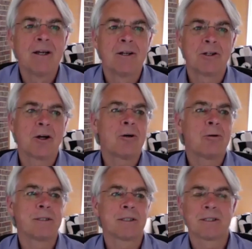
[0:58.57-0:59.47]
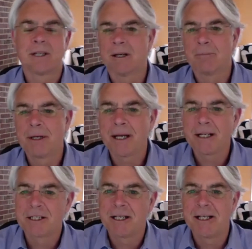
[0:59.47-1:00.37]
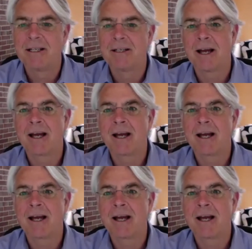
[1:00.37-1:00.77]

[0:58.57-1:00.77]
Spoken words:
Joe is a PhD in Ag